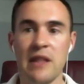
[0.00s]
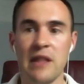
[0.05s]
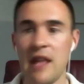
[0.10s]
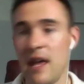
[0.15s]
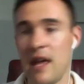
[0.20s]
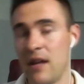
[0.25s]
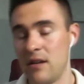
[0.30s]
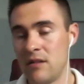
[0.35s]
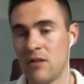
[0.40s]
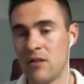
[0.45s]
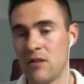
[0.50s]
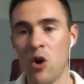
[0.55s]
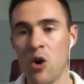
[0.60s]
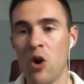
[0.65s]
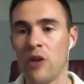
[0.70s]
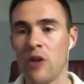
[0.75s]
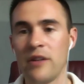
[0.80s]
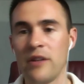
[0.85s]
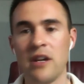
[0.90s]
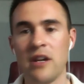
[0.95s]
And then
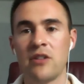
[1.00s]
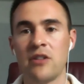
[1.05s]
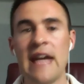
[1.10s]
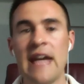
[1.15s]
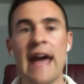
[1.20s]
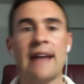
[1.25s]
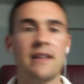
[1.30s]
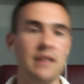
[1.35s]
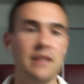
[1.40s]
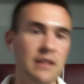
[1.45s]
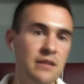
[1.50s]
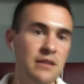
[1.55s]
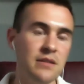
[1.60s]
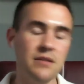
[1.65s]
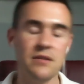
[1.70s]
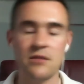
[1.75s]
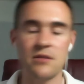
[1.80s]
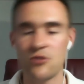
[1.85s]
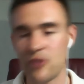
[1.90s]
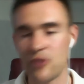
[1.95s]
all the other
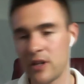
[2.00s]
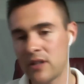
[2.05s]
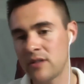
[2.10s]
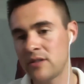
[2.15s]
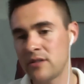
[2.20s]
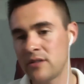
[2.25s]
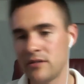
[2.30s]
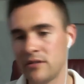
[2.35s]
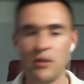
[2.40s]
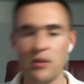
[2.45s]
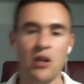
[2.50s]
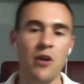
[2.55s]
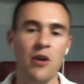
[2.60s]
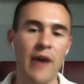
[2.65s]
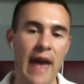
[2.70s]
tactics, tricks,